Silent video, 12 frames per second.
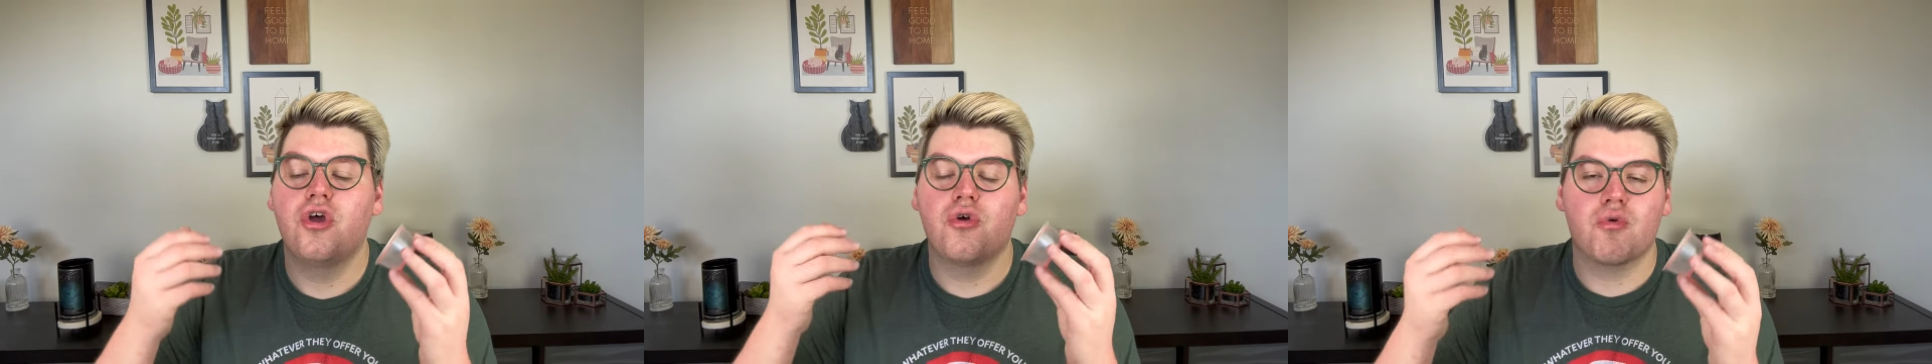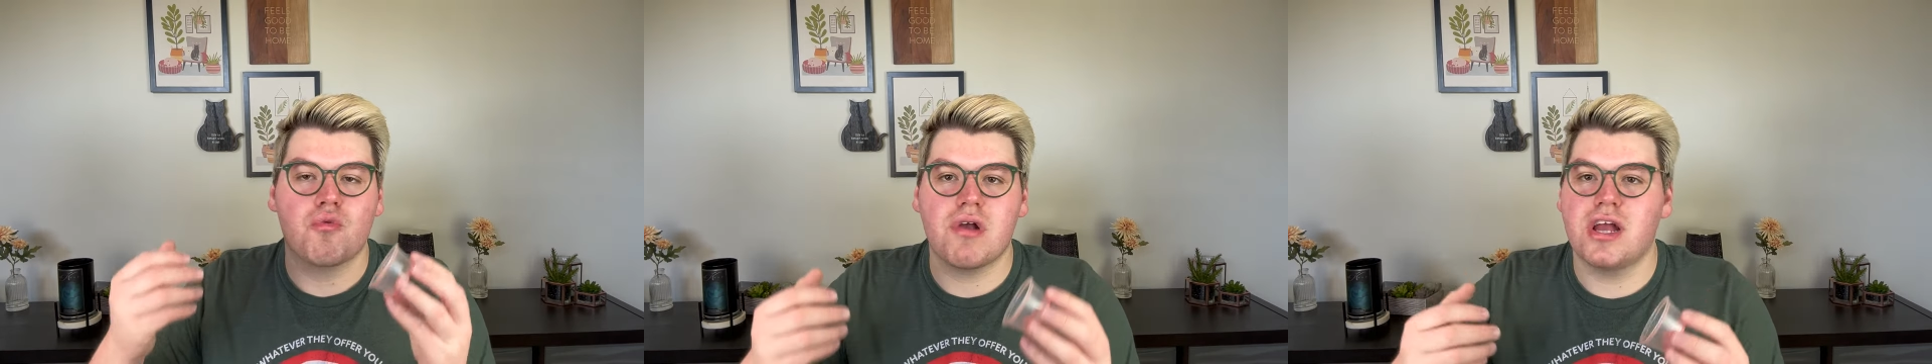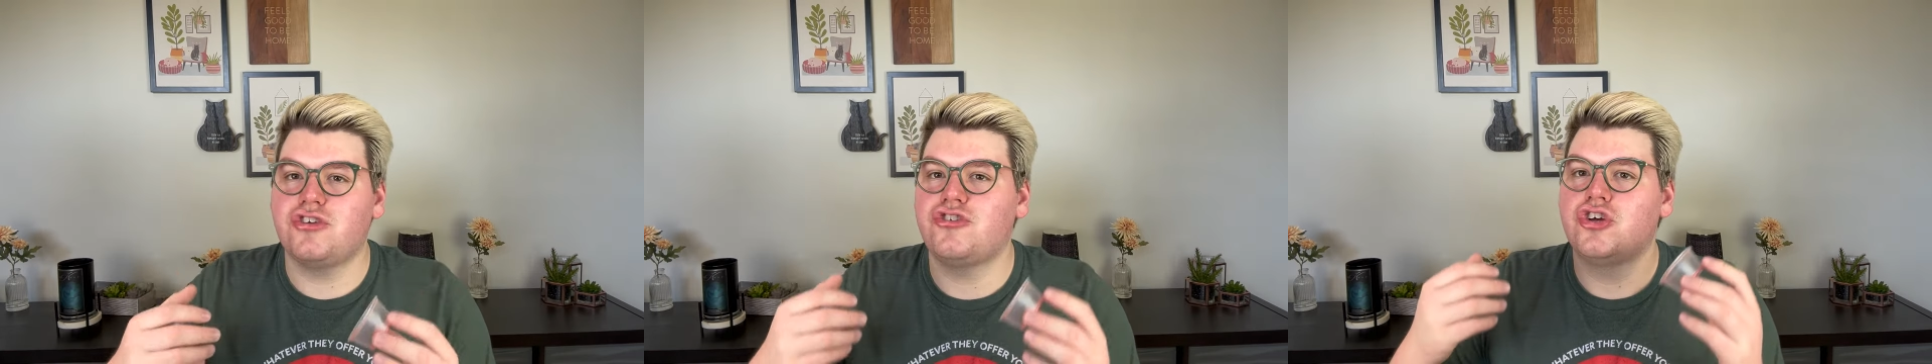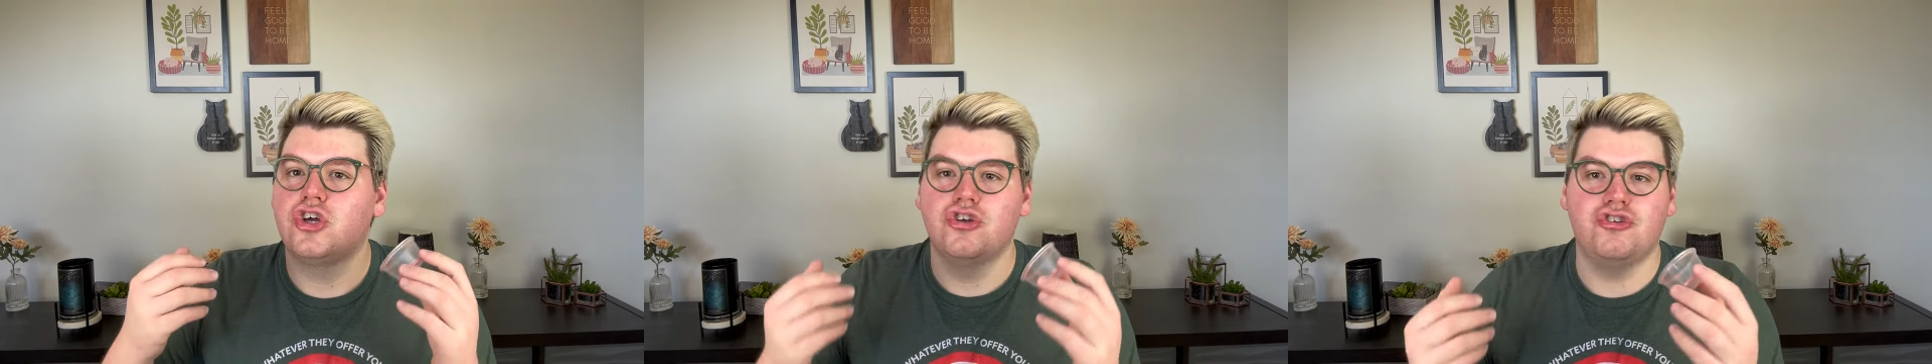
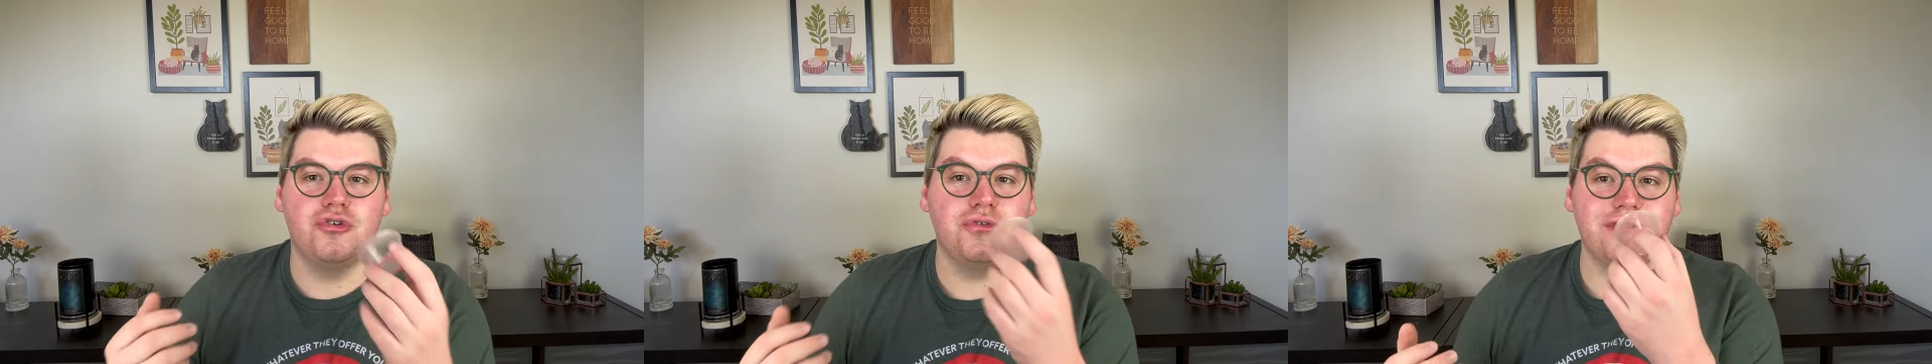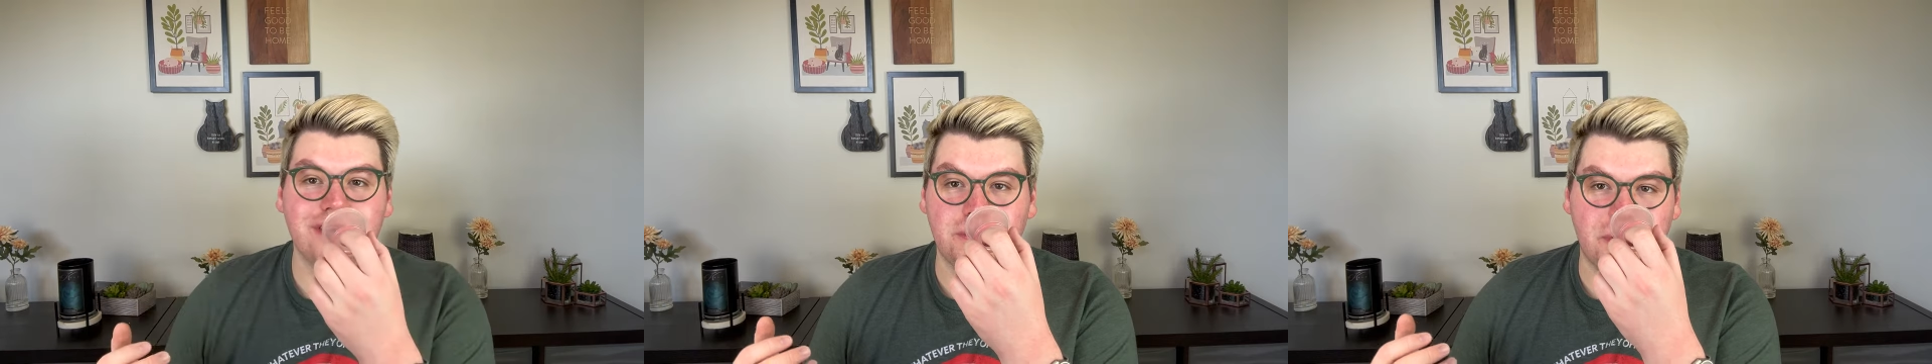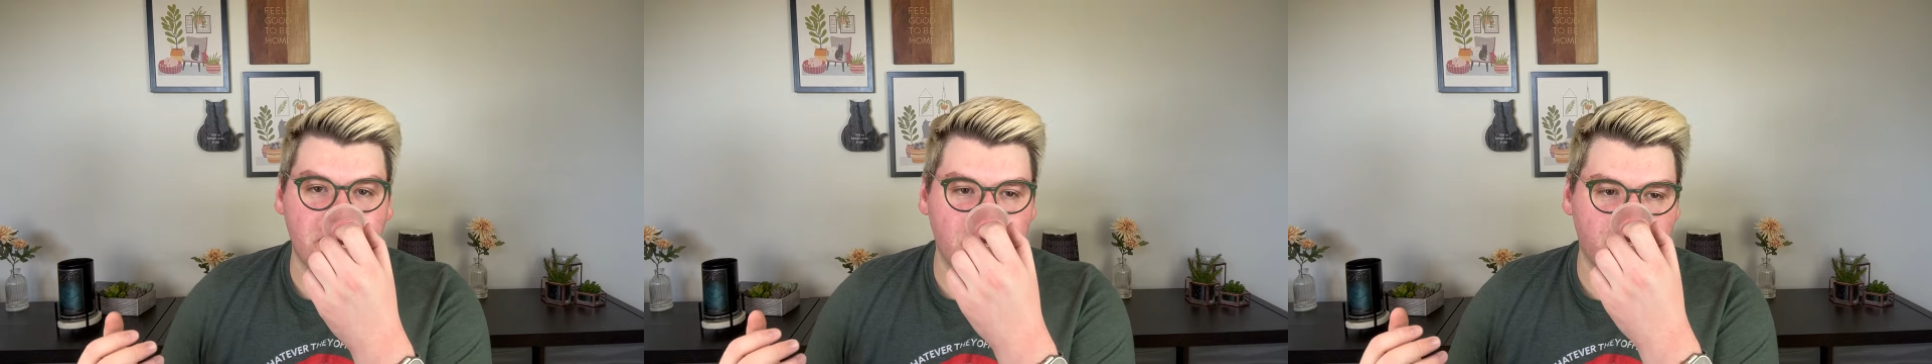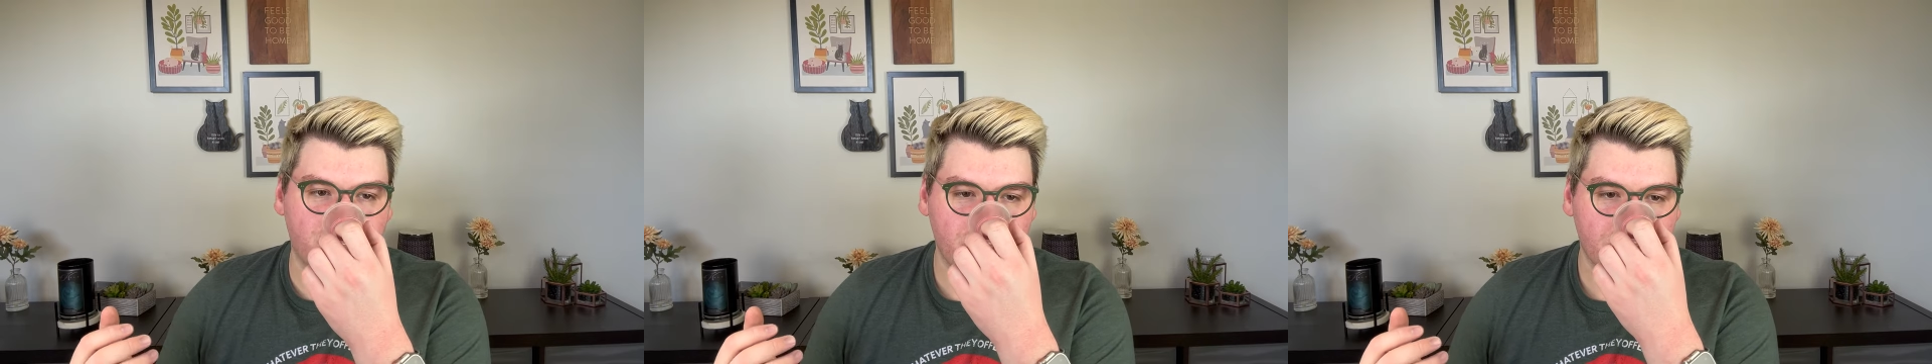rich, juicy
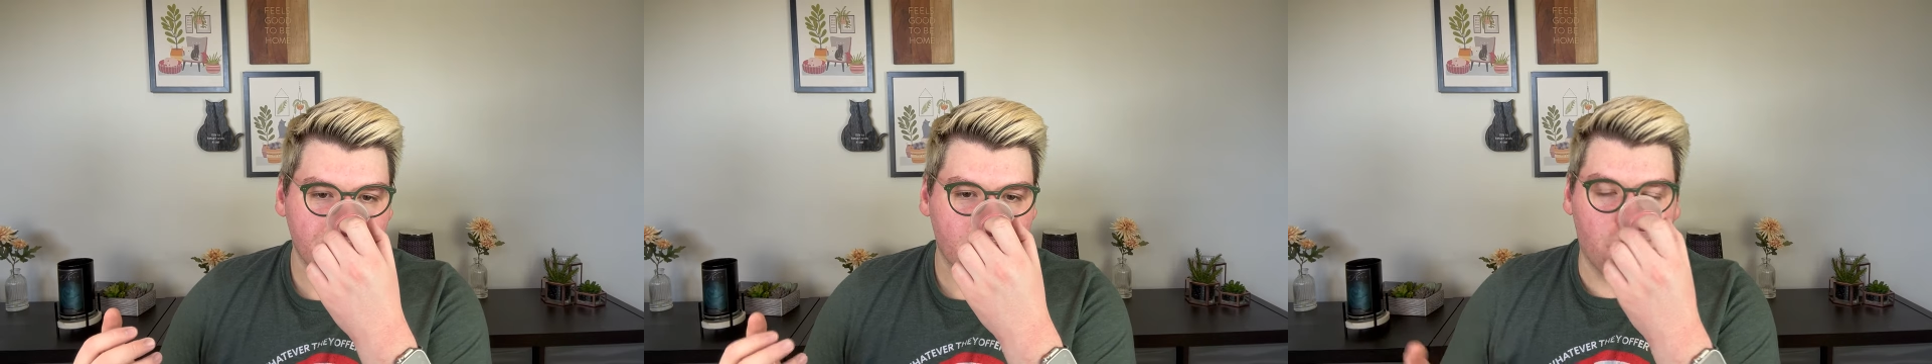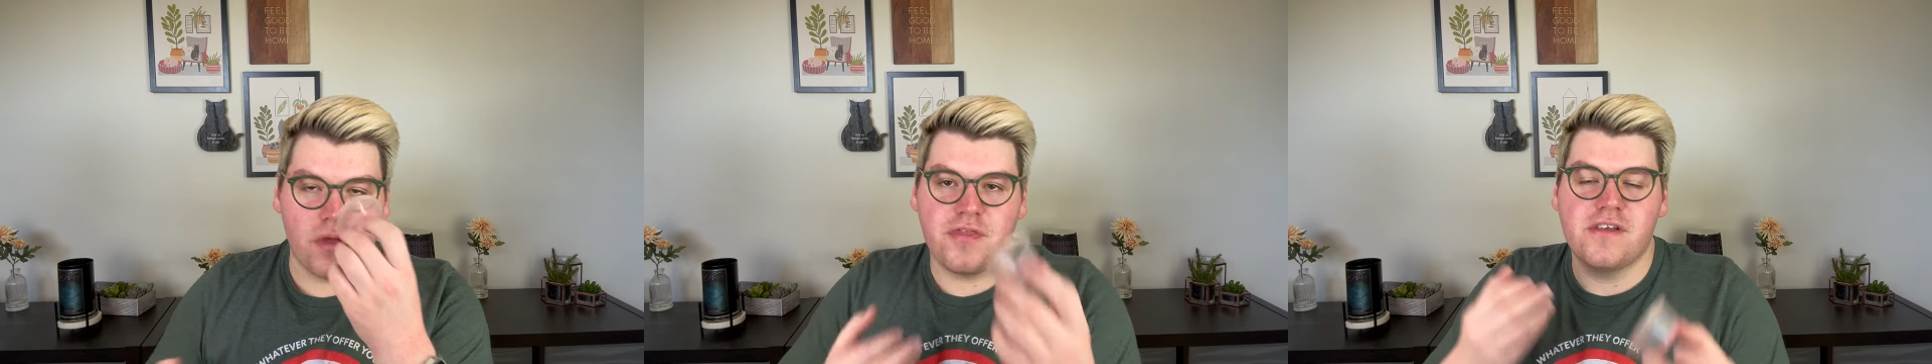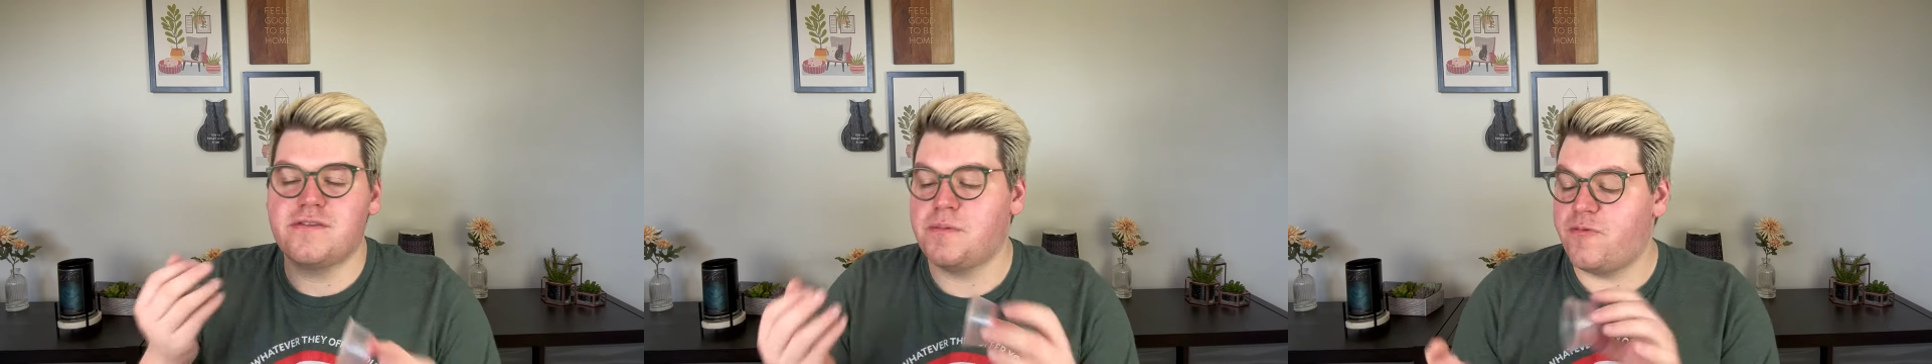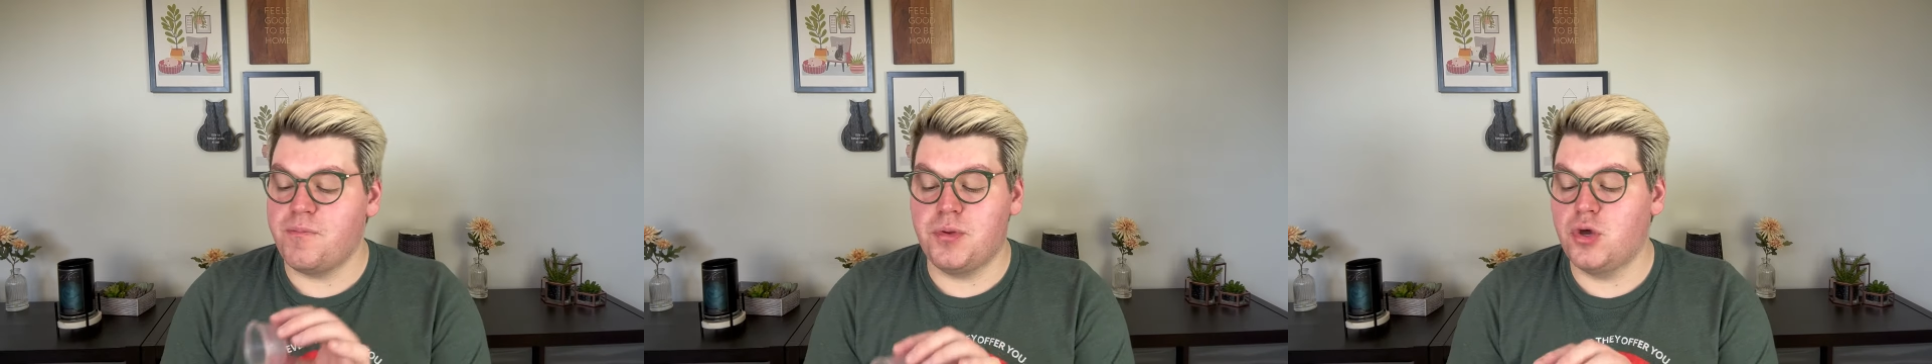peach with this
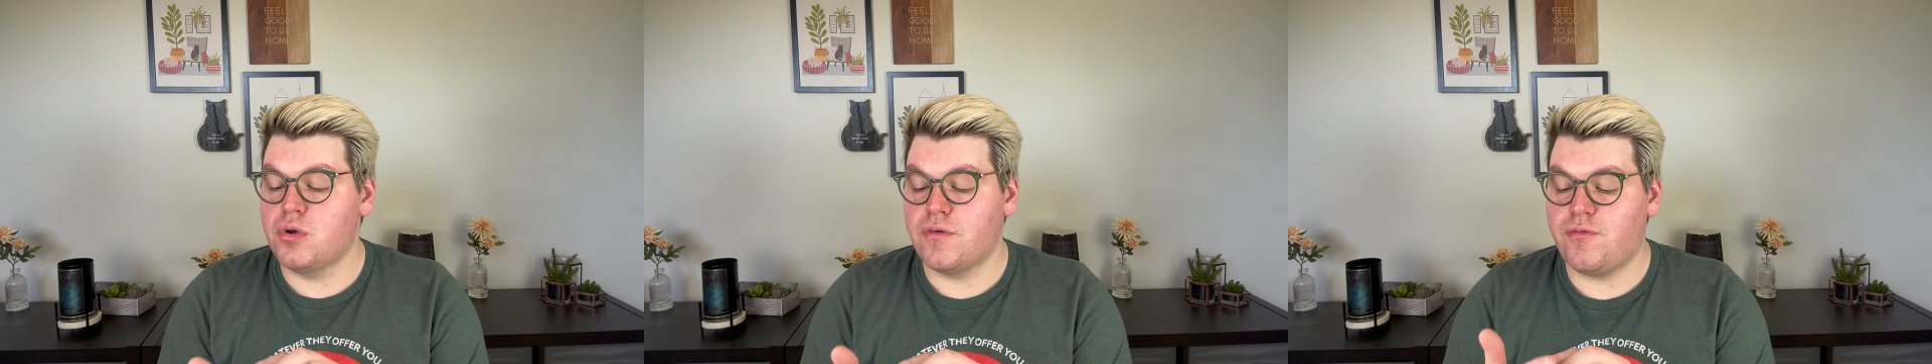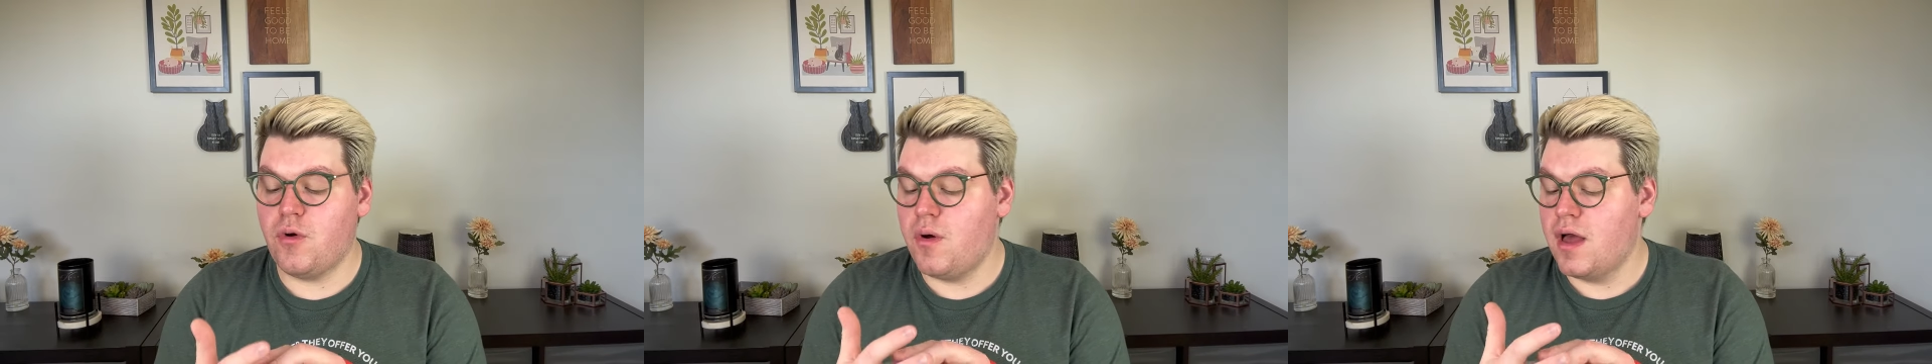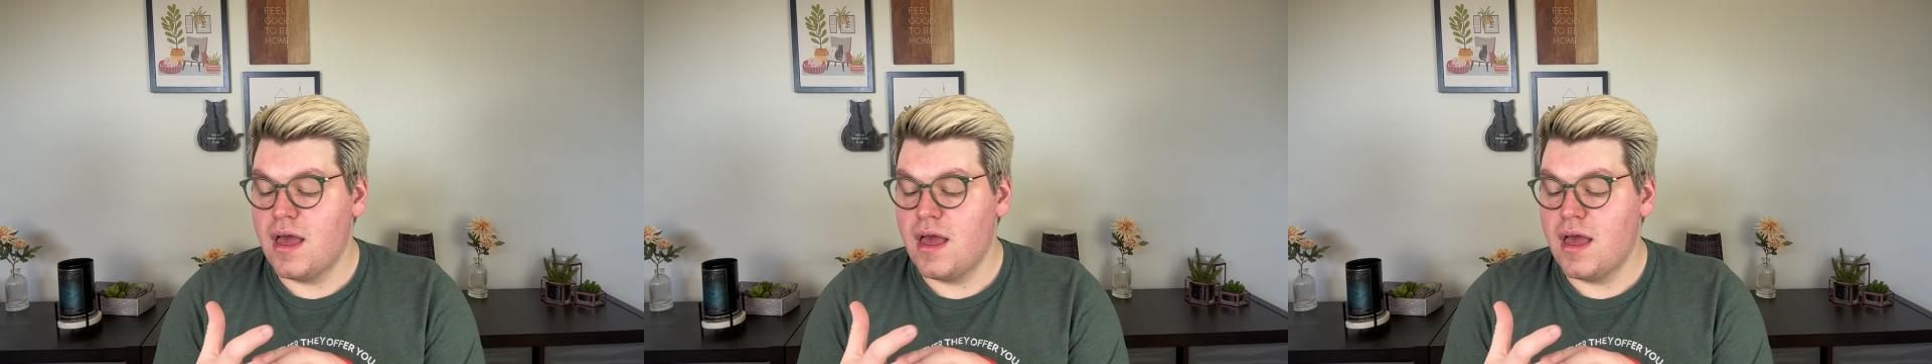beautiful,